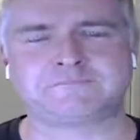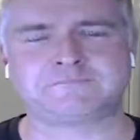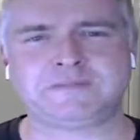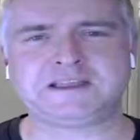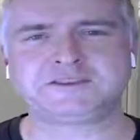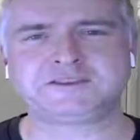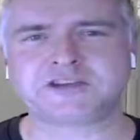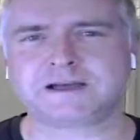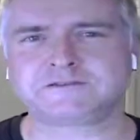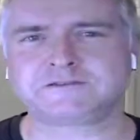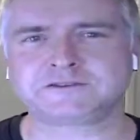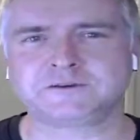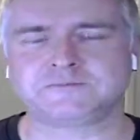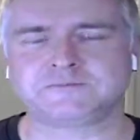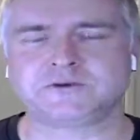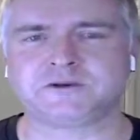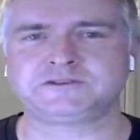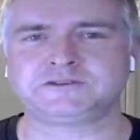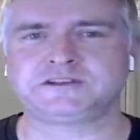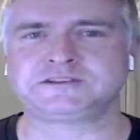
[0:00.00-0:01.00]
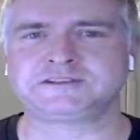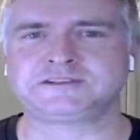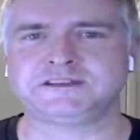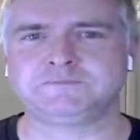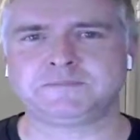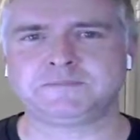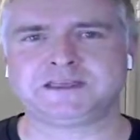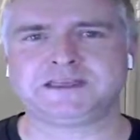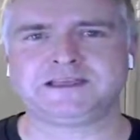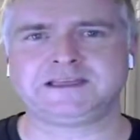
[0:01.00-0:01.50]
big JavaScript projects
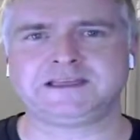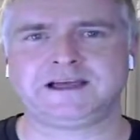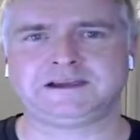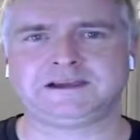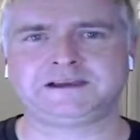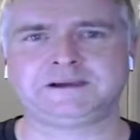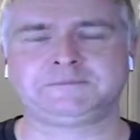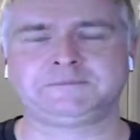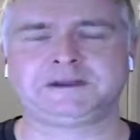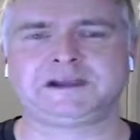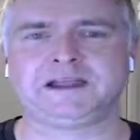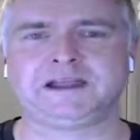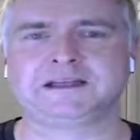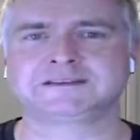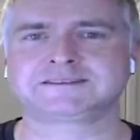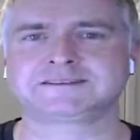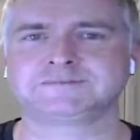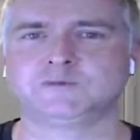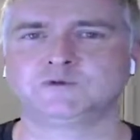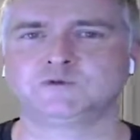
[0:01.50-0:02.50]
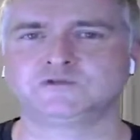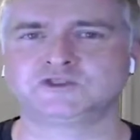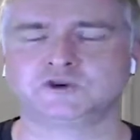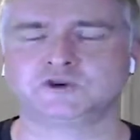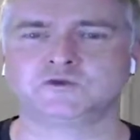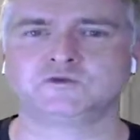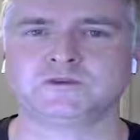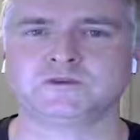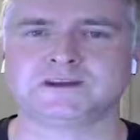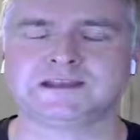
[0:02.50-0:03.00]
can be a little bit like small
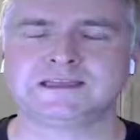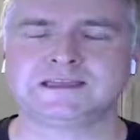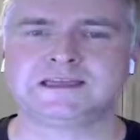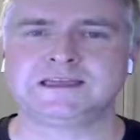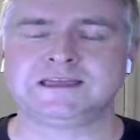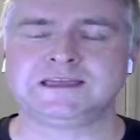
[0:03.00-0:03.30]
children.